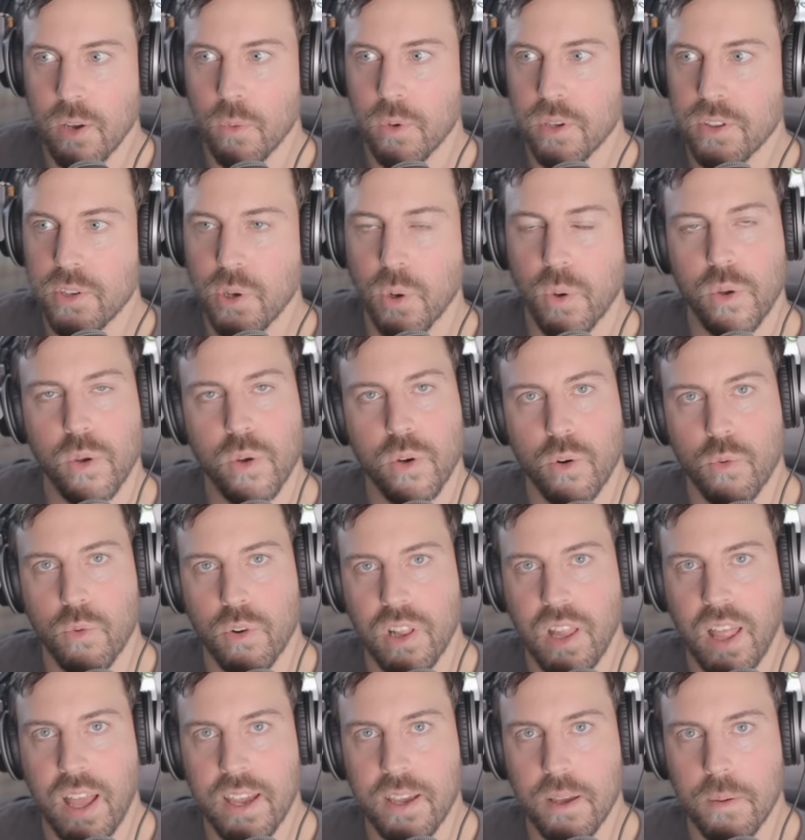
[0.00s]
with Toyota
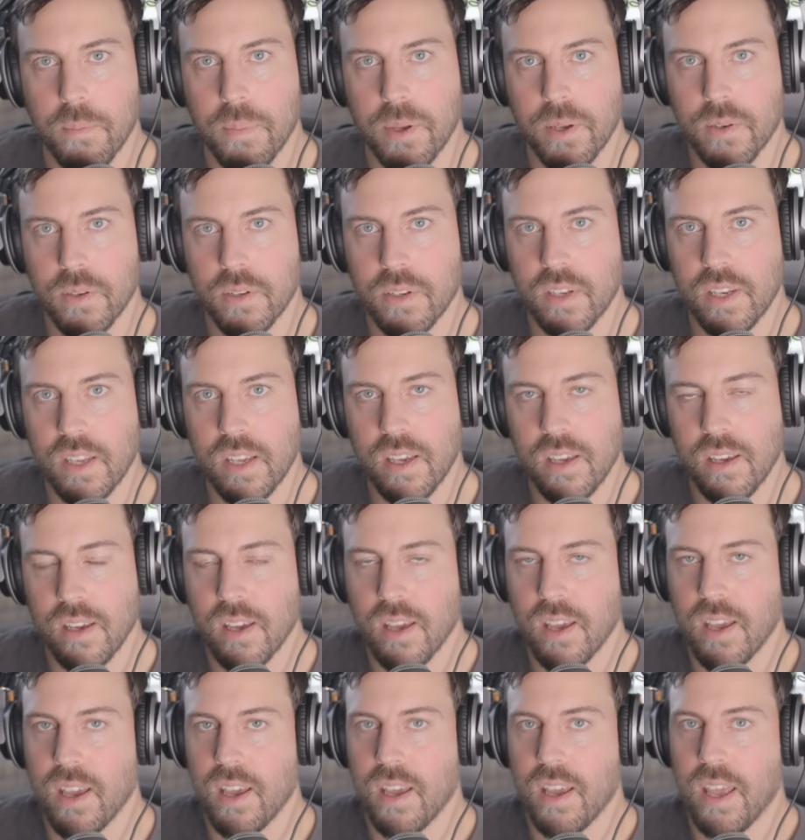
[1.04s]
reliability
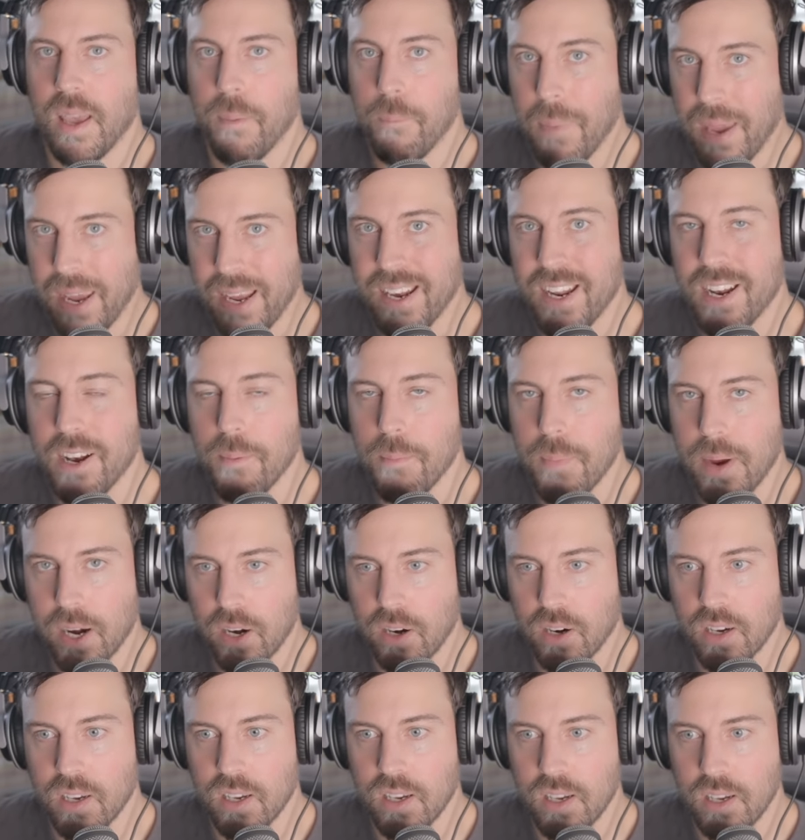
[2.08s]
made in
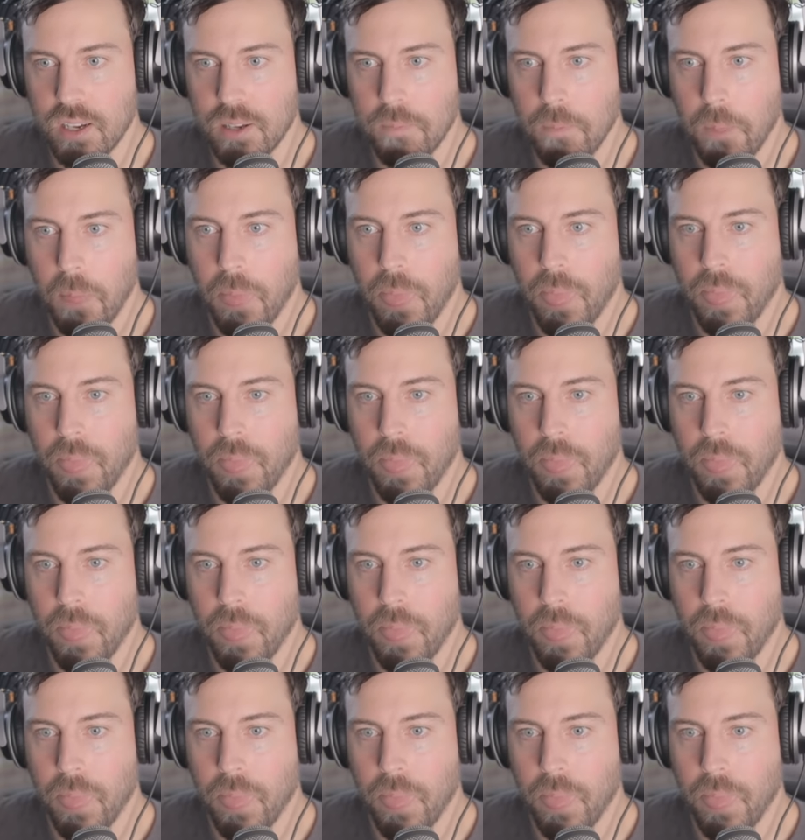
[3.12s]
America?